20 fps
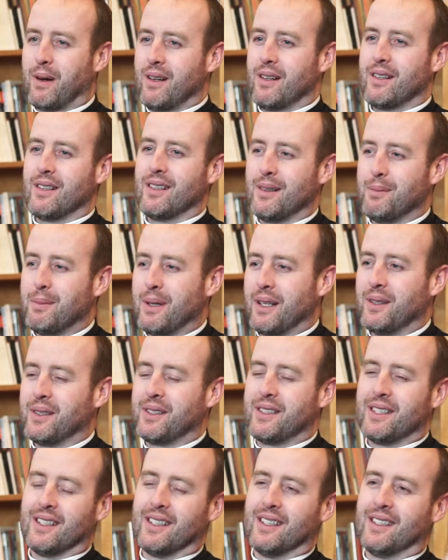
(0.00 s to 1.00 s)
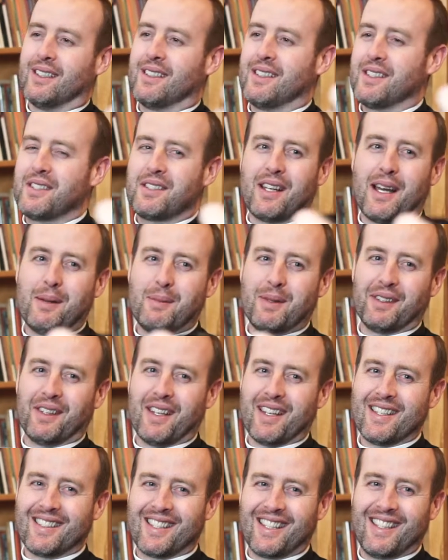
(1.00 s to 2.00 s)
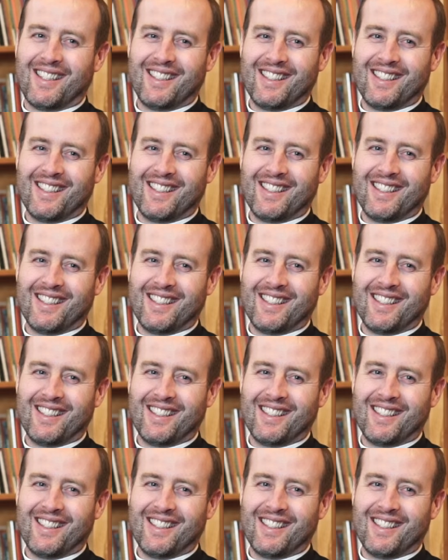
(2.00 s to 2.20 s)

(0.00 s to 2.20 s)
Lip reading: part about this time in Lent,